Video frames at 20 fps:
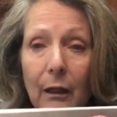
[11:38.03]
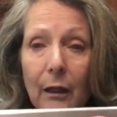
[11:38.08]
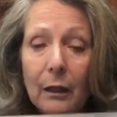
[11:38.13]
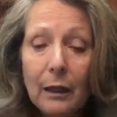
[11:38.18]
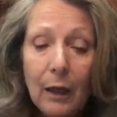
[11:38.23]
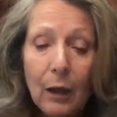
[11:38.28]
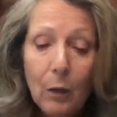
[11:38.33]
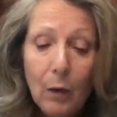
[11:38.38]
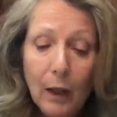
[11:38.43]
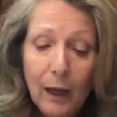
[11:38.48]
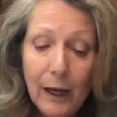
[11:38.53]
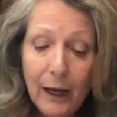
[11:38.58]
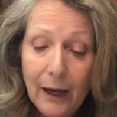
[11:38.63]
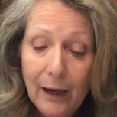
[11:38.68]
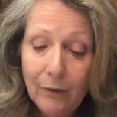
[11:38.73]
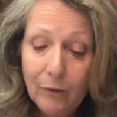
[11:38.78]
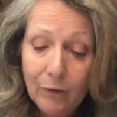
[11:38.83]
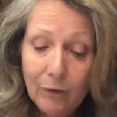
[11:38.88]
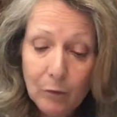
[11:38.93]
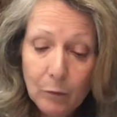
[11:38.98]
Now, I
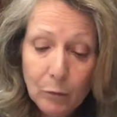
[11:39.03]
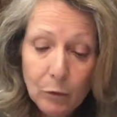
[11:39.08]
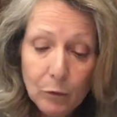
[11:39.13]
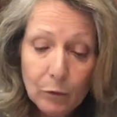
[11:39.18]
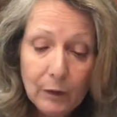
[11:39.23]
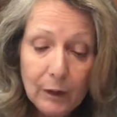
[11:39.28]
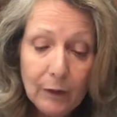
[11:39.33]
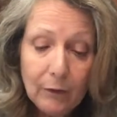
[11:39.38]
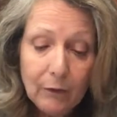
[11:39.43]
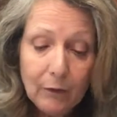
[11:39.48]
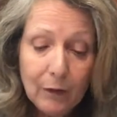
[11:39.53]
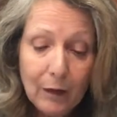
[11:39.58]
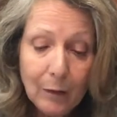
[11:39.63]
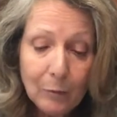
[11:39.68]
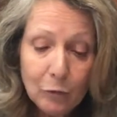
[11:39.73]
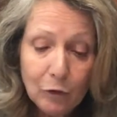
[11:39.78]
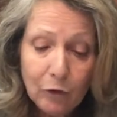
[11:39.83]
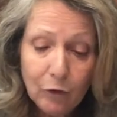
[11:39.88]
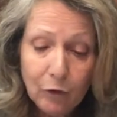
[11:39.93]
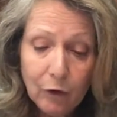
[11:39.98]
have some grease, and
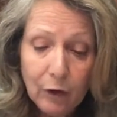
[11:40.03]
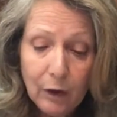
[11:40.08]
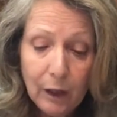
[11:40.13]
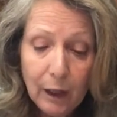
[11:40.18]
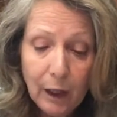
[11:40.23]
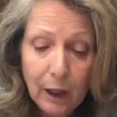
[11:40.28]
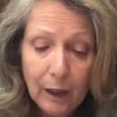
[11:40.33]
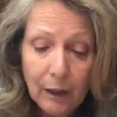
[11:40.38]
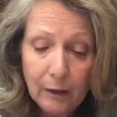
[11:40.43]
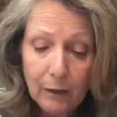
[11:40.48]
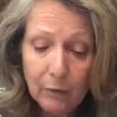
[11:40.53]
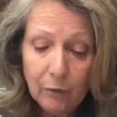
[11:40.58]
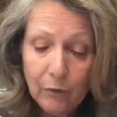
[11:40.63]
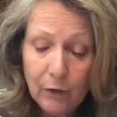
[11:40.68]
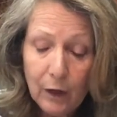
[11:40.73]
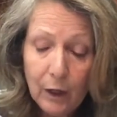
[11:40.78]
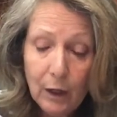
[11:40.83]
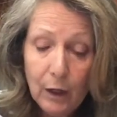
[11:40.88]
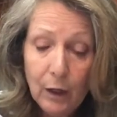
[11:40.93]
I'm just going to kind of